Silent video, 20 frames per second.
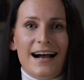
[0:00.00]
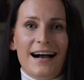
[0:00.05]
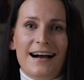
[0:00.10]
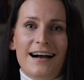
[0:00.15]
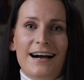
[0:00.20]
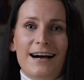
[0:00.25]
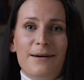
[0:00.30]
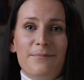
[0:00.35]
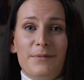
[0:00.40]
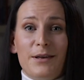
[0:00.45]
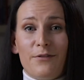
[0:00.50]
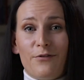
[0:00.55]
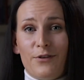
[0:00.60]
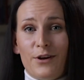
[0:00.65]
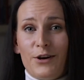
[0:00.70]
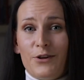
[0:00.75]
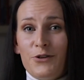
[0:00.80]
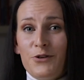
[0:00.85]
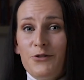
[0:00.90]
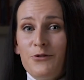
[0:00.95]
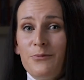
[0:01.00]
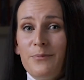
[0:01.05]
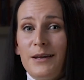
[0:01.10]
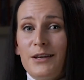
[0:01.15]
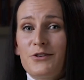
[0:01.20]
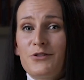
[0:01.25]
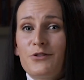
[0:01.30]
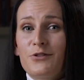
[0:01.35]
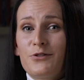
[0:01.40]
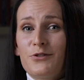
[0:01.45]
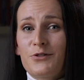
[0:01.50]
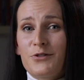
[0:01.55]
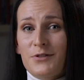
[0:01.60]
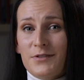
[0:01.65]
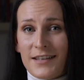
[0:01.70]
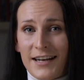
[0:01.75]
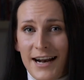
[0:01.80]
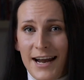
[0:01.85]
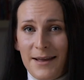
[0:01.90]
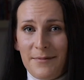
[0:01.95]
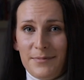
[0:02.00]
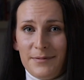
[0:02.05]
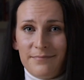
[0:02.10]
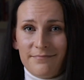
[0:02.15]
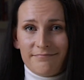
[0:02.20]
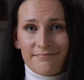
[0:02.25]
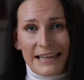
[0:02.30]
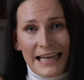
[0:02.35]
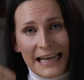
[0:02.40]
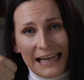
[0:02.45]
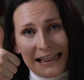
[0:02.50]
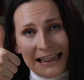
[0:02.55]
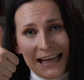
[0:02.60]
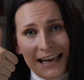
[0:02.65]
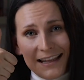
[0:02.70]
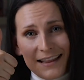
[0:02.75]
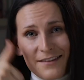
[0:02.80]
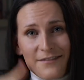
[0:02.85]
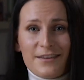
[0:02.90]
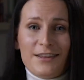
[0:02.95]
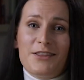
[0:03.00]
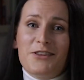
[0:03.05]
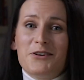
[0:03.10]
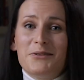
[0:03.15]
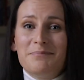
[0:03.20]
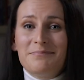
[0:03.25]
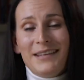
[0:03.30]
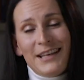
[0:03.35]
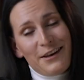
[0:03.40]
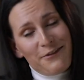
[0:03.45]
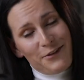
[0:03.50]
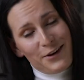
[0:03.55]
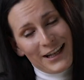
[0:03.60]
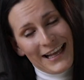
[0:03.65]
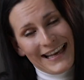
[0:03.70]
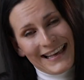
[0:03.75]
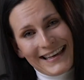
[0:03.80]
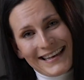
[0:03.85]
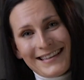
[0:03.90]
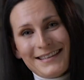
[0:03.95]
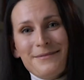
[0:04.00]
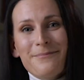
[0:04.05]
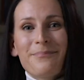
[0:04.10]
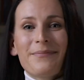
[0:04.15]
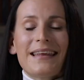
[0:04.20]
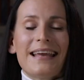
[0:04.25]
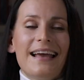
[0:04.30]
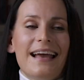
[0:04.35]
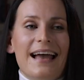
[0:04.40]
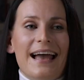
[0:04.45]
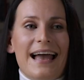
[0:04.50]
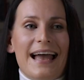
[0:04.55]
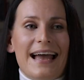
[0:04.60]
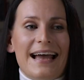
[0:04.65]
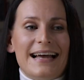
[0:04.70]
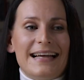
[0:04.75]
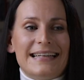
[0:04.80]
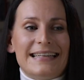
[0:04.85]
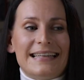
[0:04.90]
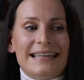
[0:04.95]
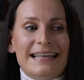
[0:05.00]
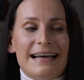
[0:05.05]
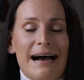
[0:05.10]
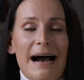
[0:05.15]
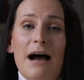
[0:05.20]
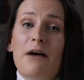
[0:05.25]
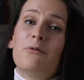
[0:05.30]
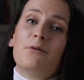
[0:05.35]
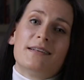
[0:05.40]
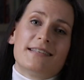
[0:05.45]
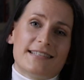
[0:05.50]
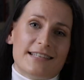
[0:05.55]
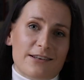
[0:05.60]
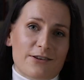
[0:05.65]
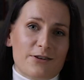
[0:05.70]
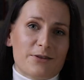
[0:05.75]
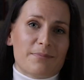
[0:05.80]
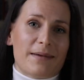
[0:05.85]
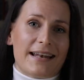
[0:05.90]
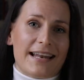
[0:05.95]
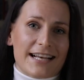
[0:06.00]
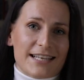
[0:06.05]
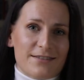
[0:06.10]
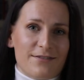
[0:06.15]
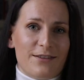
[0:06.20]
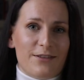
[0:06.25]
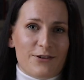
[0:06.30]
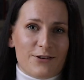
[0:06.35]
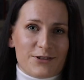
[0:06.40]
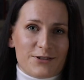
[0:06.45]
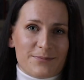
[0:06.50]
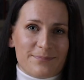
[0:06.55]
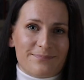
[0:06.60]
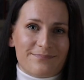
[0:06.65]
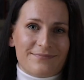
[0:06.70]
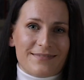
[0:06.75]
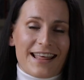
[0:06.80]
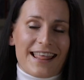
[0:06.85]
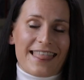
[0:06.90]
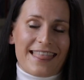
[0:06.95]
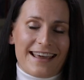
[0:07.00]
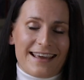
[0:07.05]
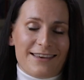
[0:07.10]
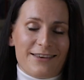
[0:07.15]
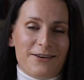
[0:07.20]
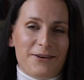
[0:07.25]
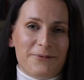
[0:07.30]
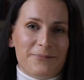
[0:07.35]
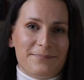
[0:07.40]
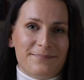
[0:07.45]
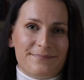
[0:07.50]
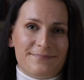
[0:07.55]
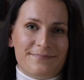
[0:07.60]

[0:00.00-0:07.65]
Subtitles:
If you're new, make sure to subscribe and like the video if you like it. And I will see you in my next videos. Thank you.